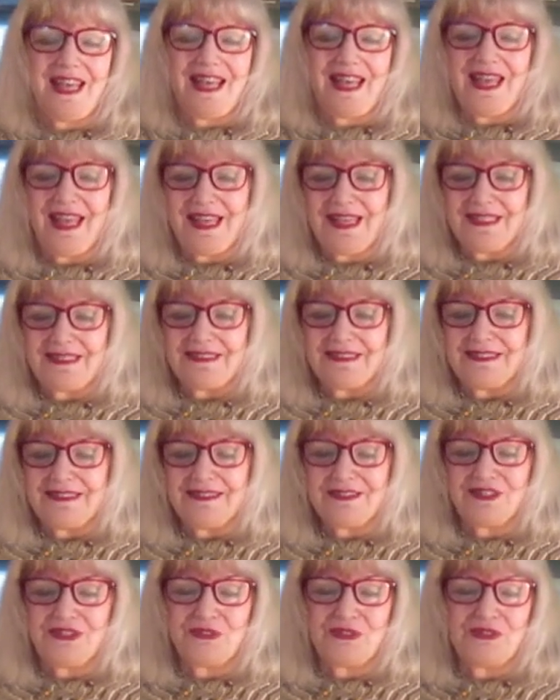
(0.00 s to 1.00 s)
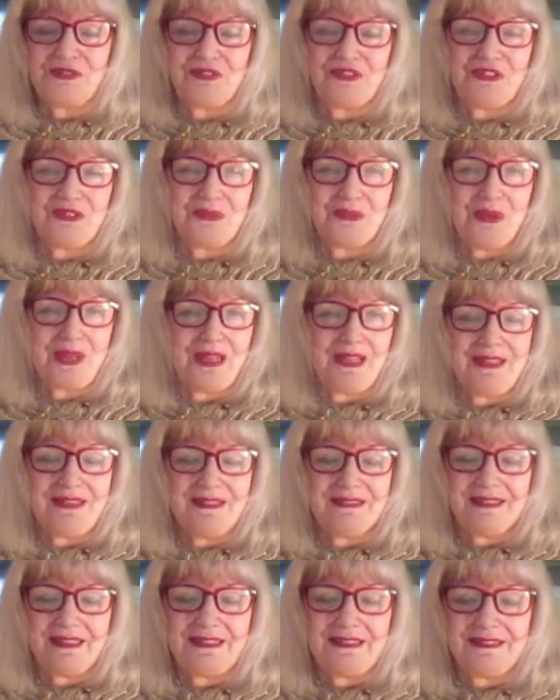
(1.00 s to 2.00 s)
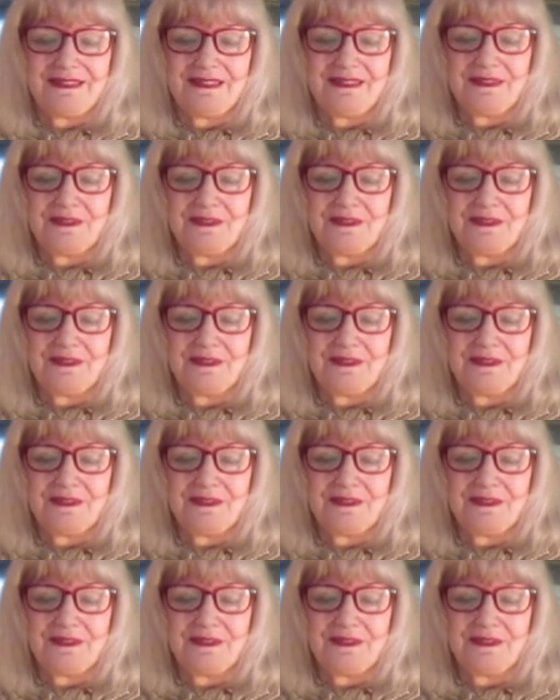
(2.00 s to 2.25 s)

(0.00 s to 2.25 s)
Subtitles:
and it's doing very well, and